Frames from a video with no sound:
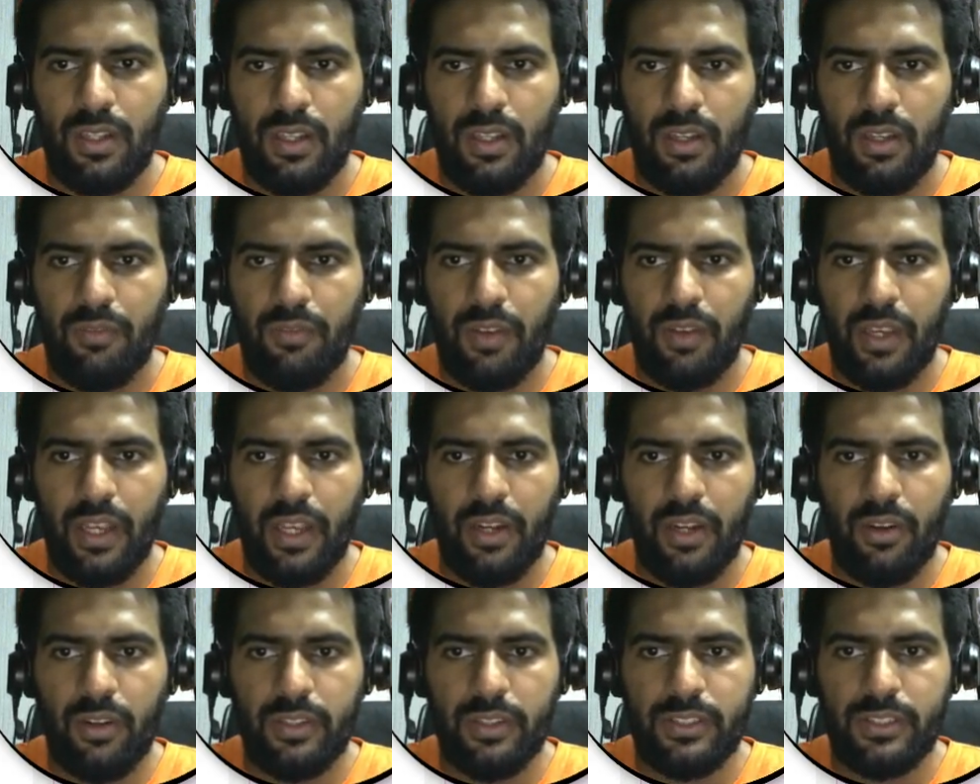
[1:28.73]
We
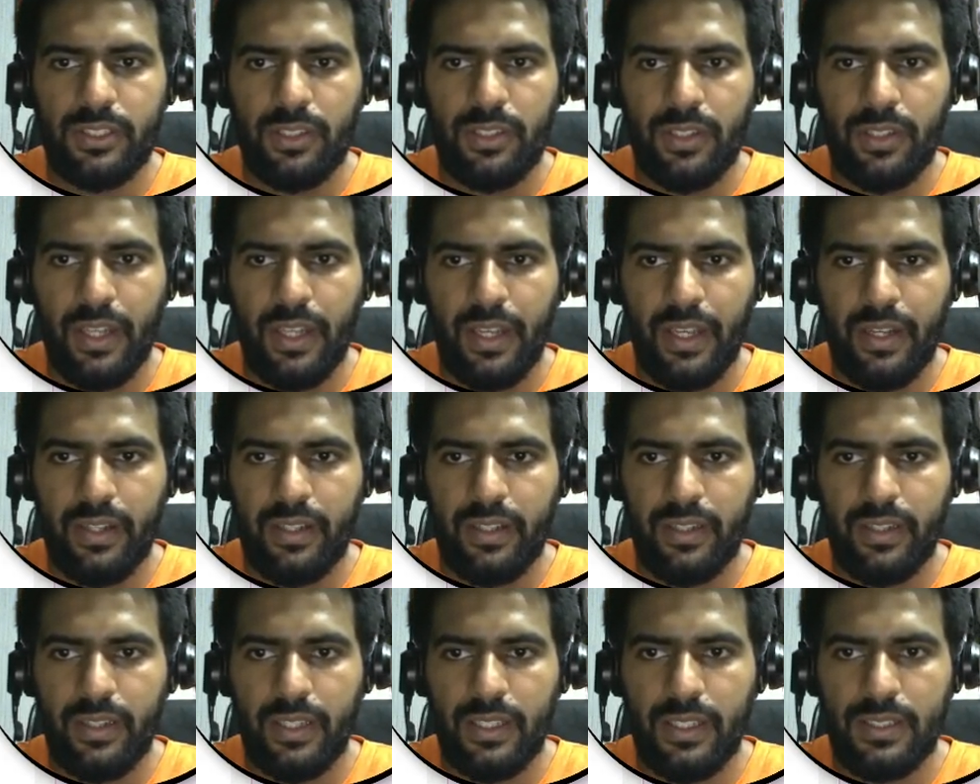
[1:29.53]
can also
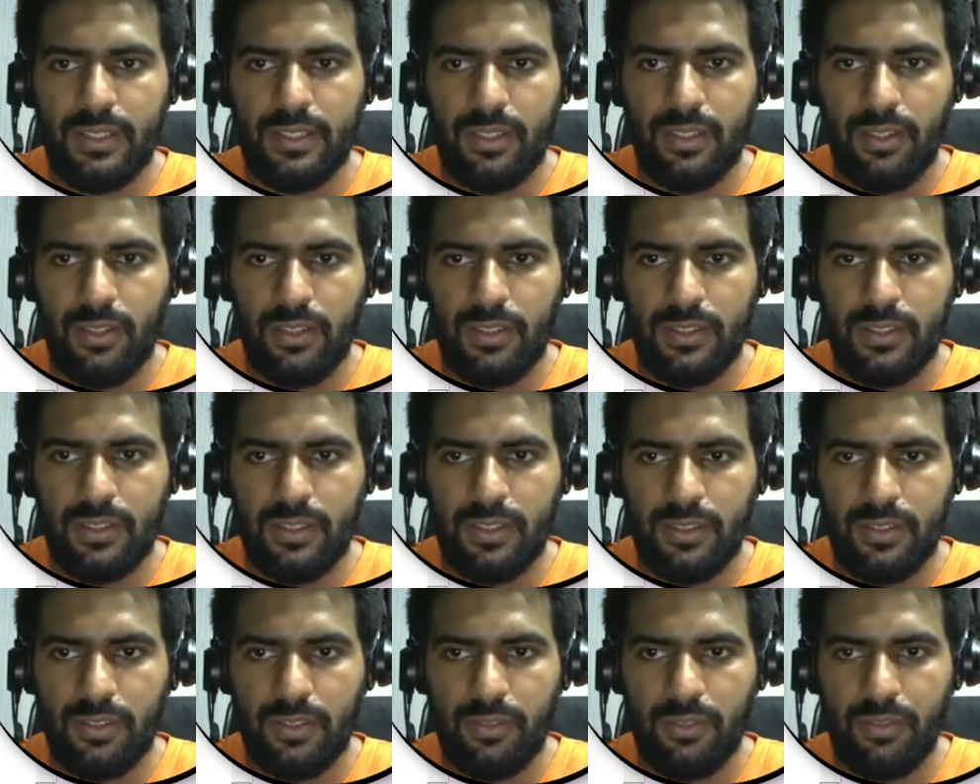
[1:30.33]
take this
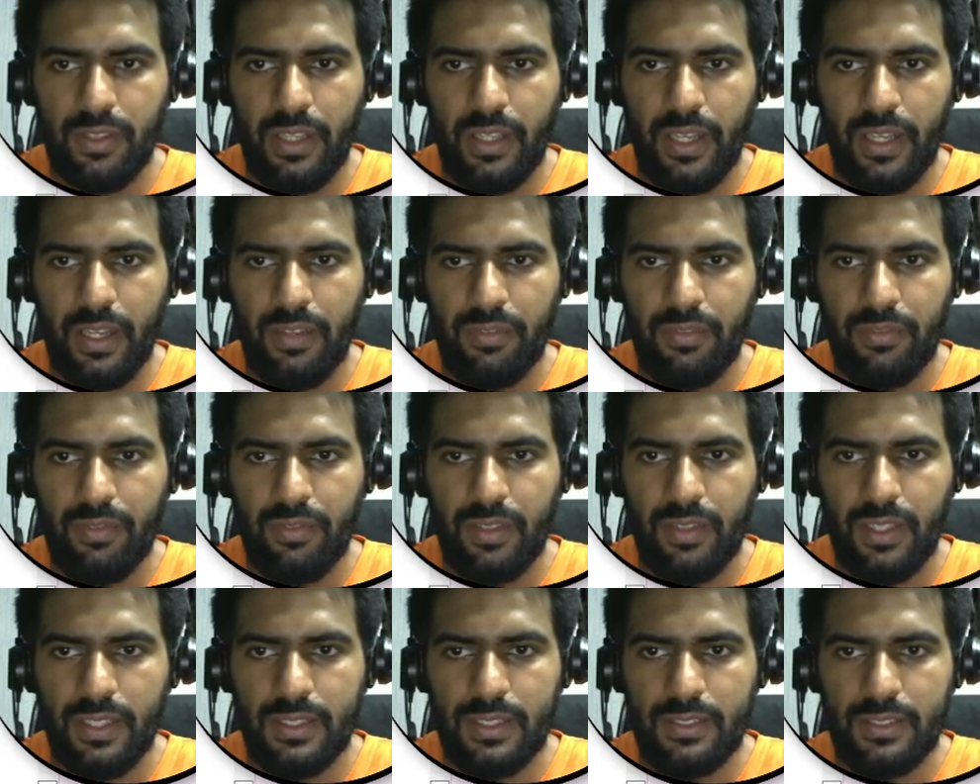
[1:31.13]
also, so we have
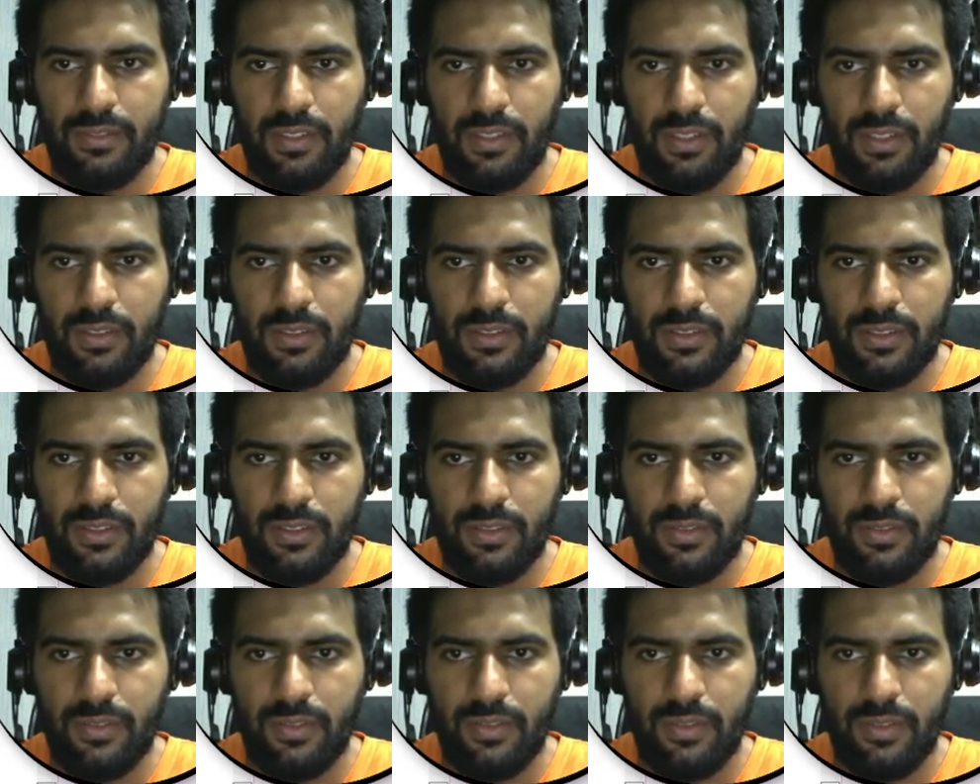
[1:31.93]
this one also,
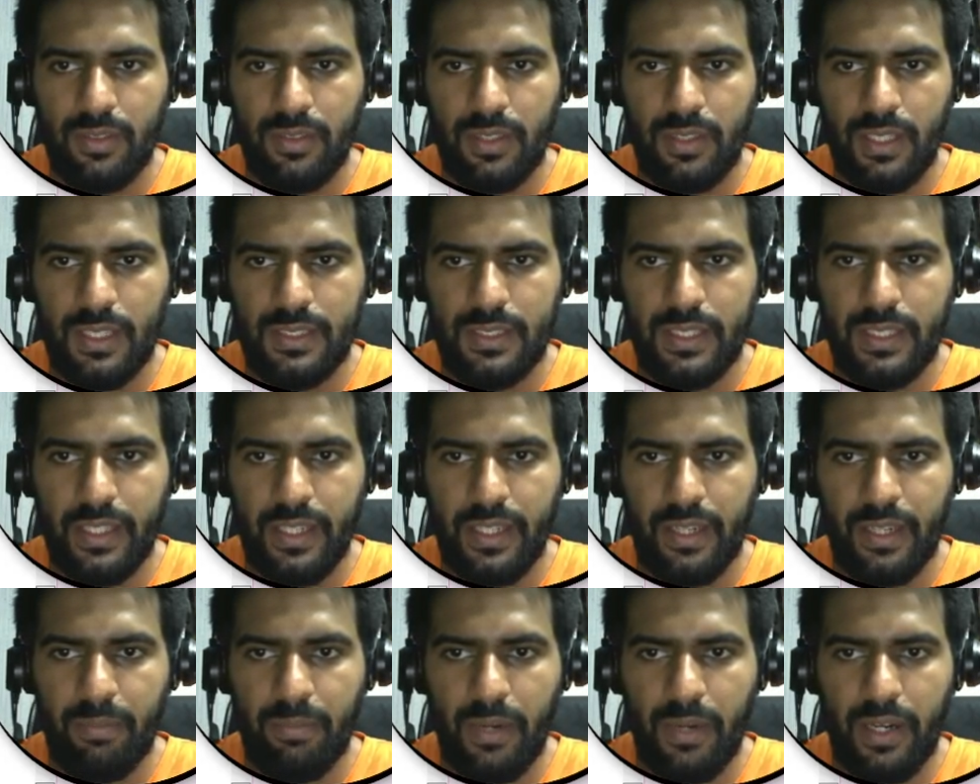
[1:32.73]
the
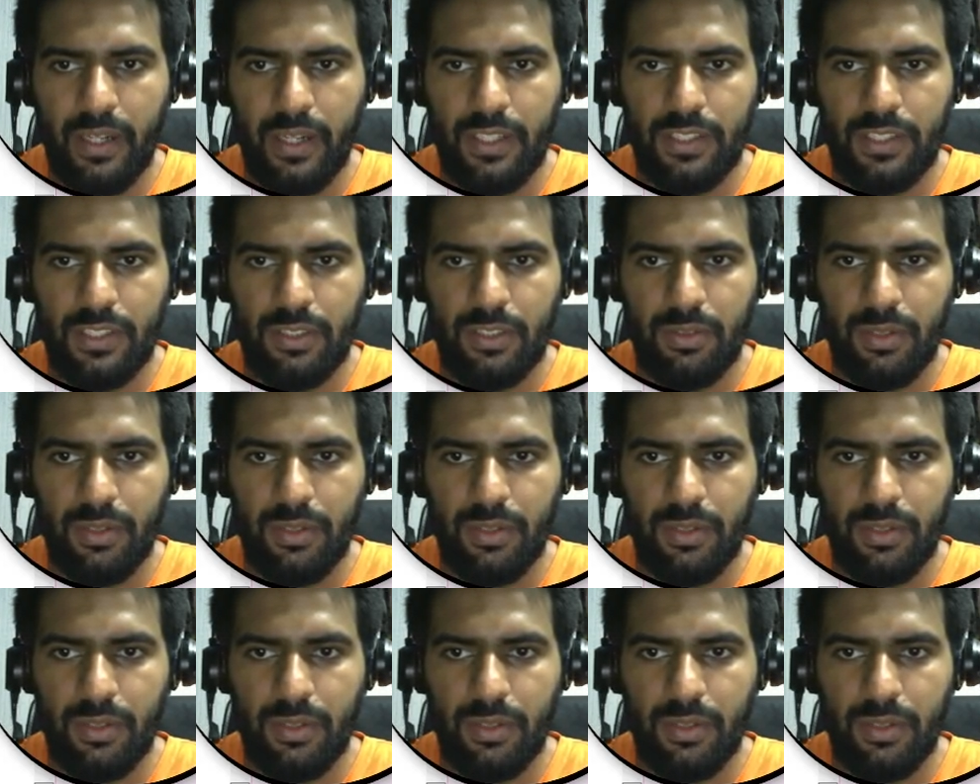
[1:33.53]
second partition.